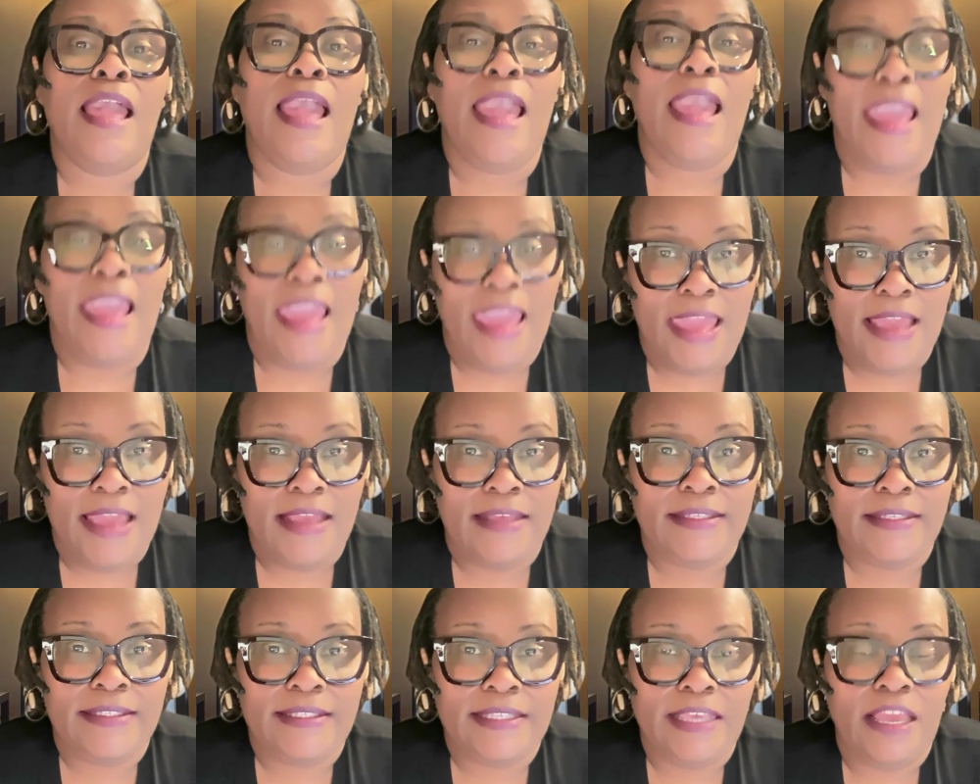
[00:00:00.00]

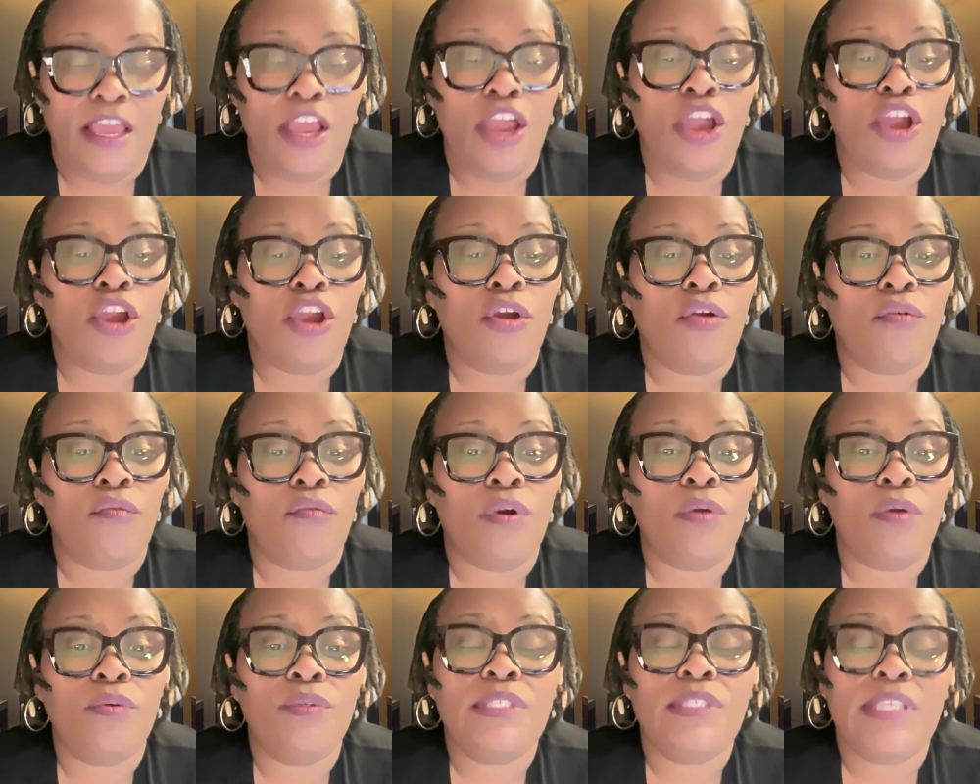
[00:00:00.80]
as
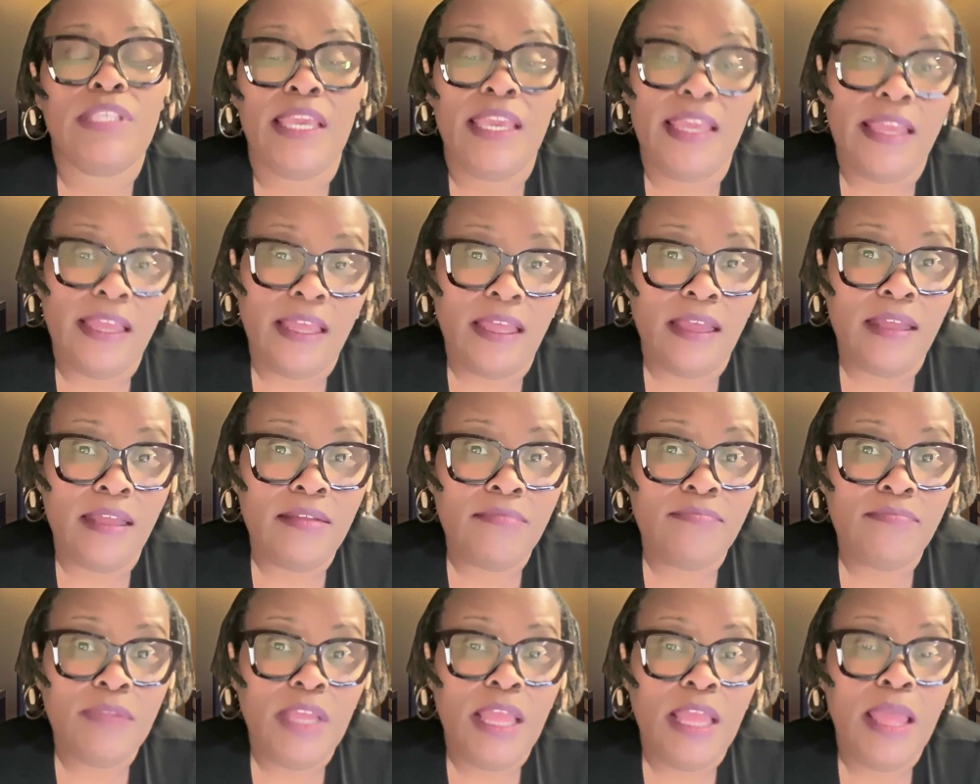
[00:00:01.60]
gross
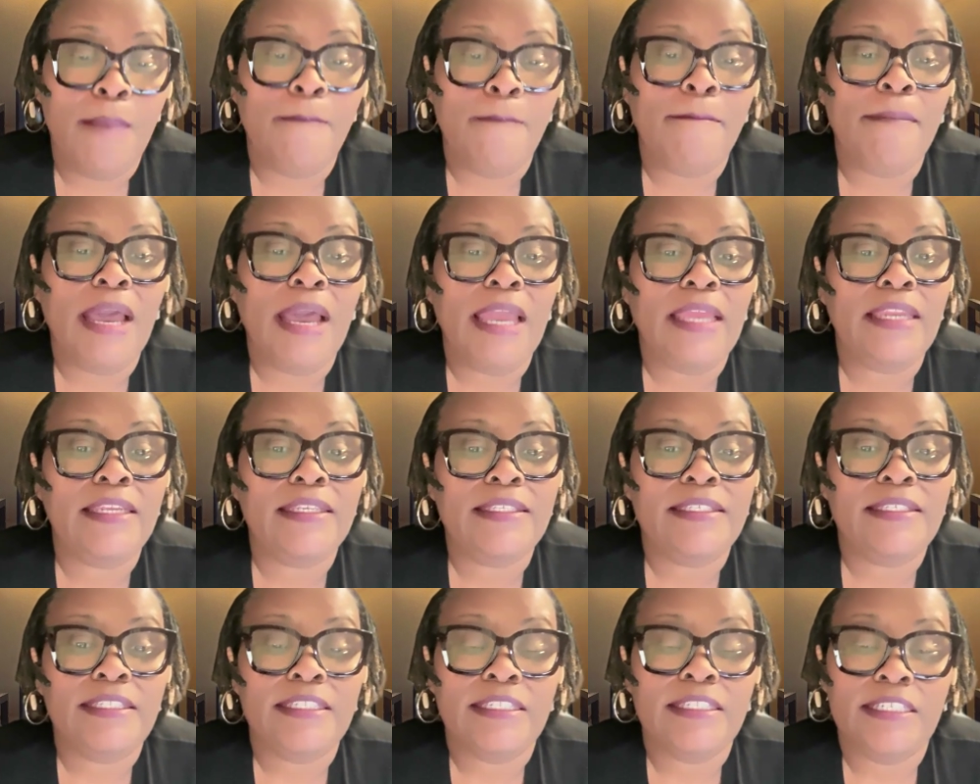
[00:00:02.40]
income
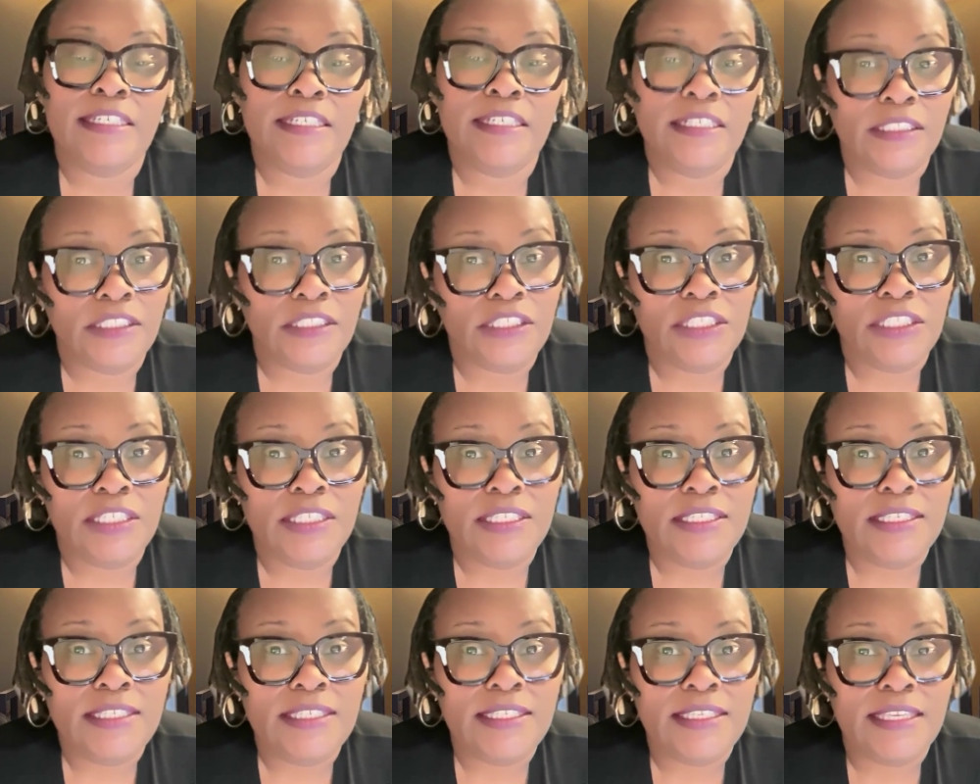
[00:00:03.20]
minus
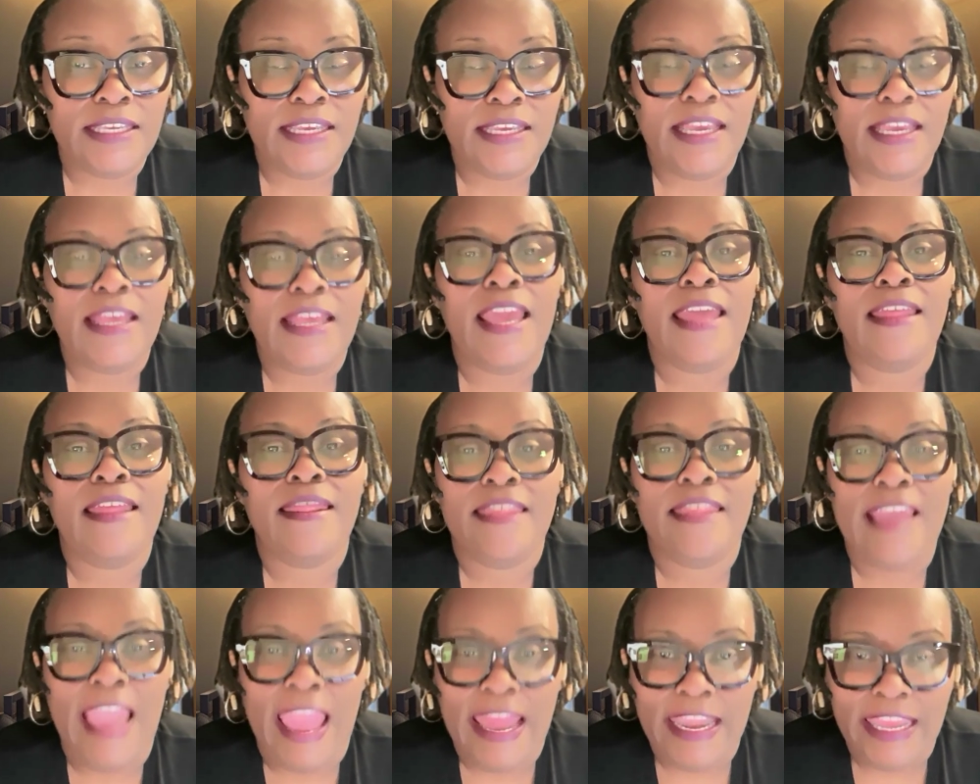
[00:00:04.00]
deductions,
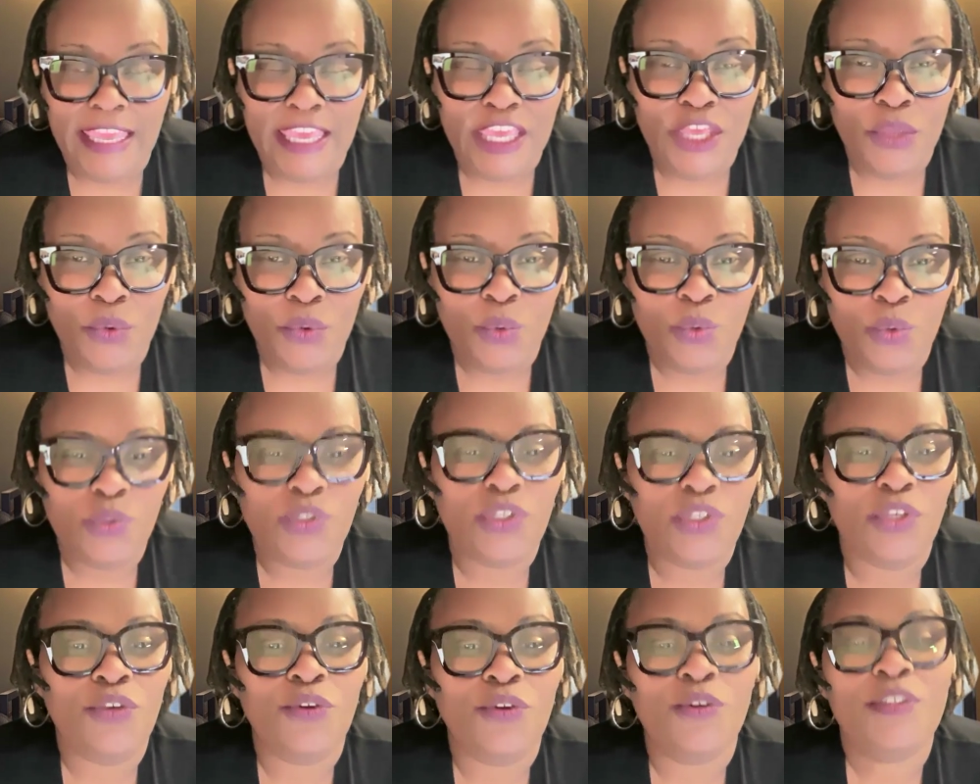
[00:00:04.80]
and that
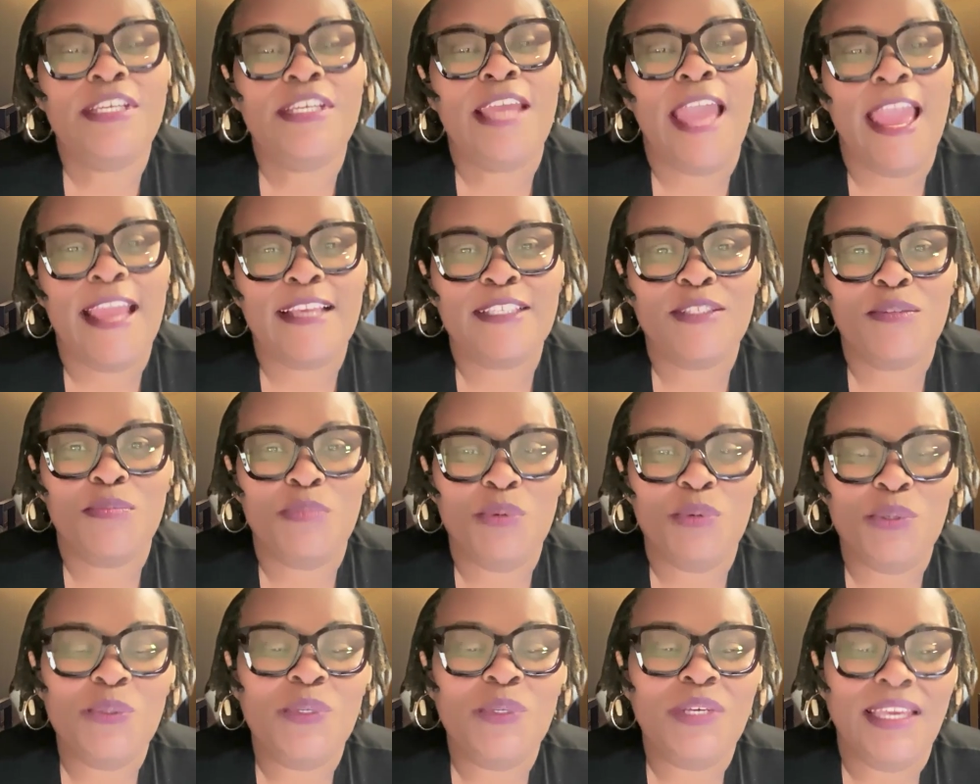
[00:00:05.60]
equals your
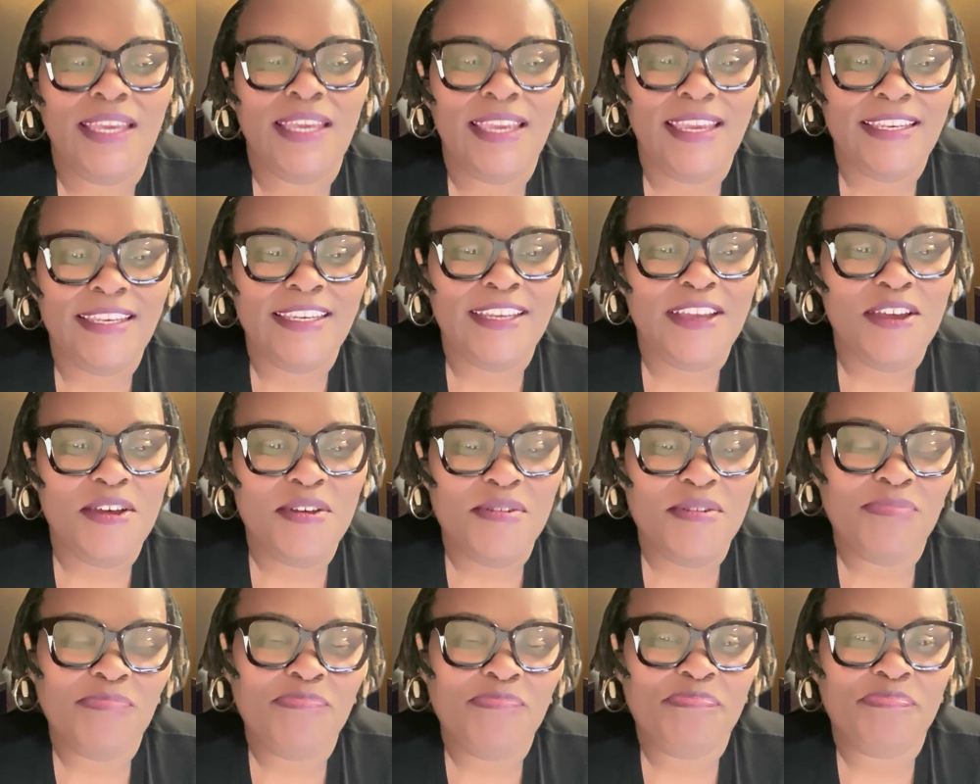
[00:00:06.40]
taxable
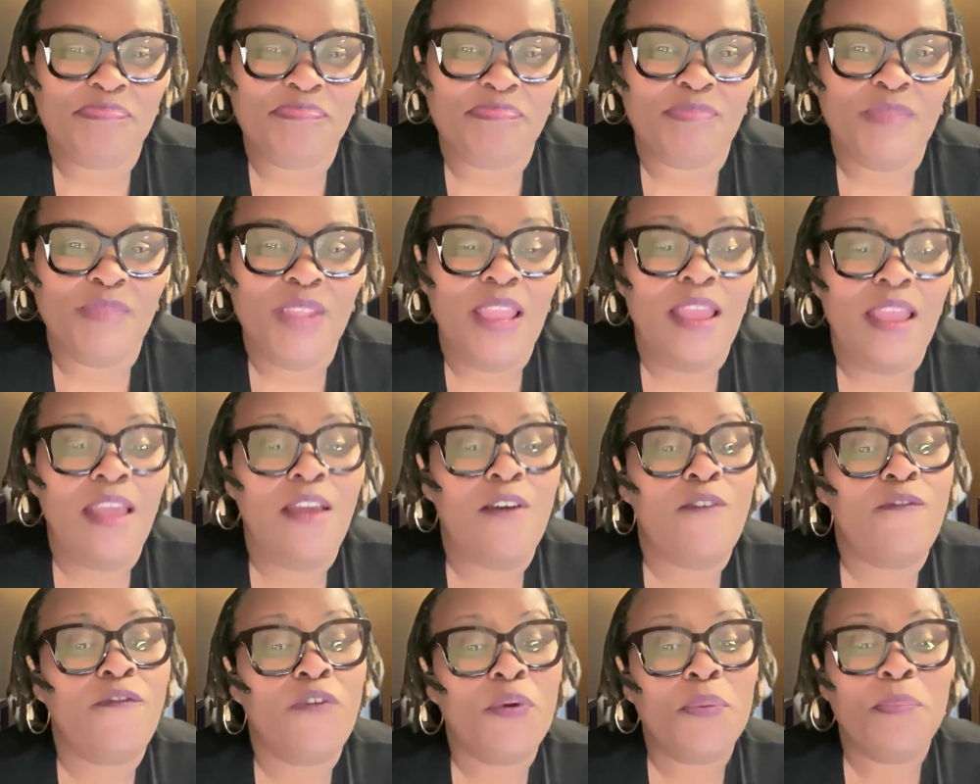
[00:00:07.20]
income.
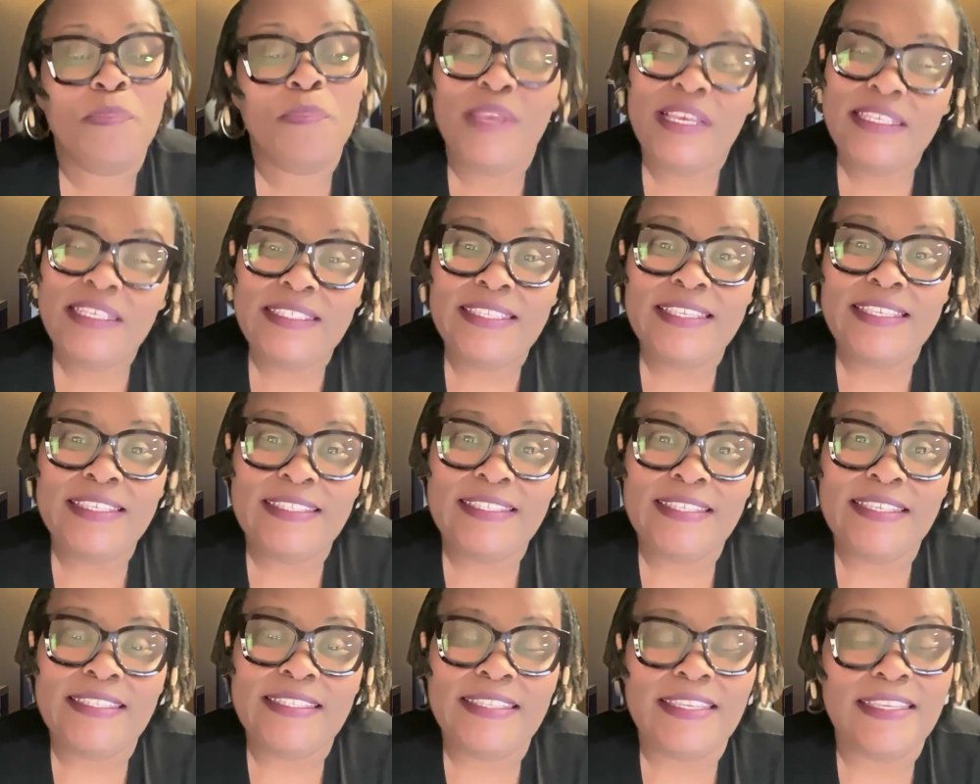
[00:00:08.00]
For
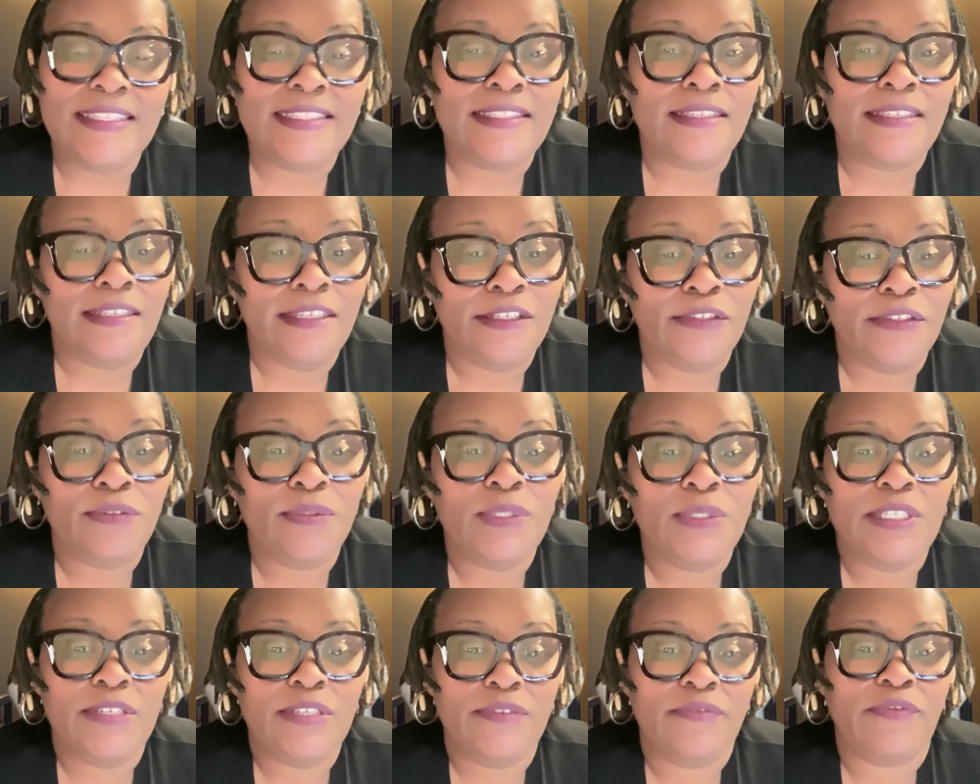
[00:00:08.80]
businesses, it's a
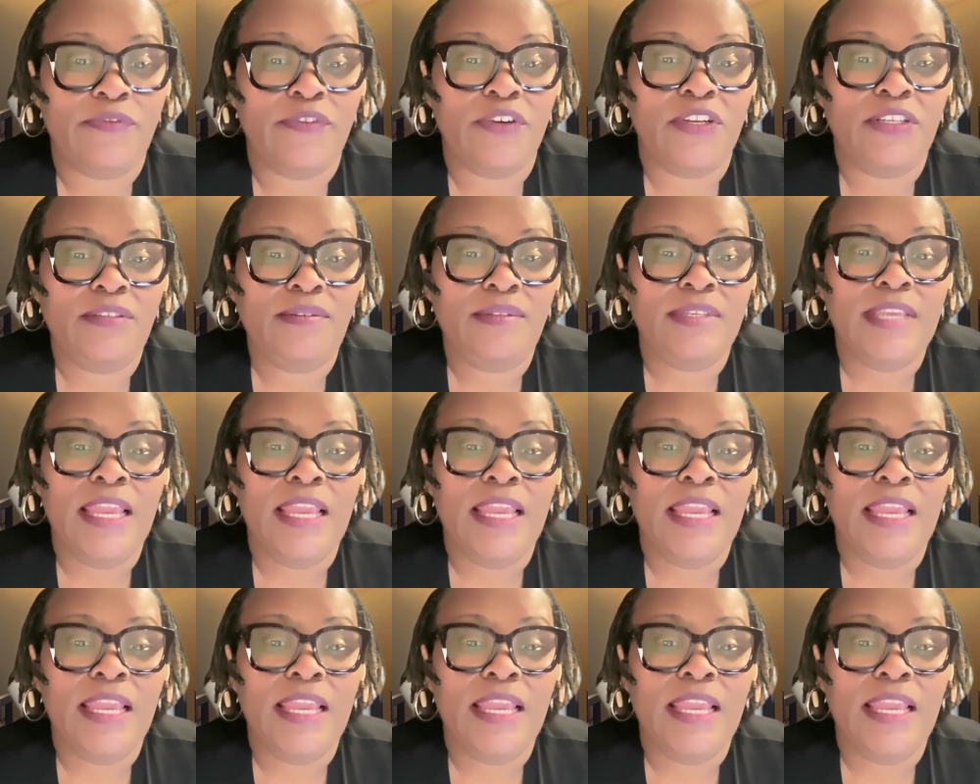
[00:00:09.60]
little different.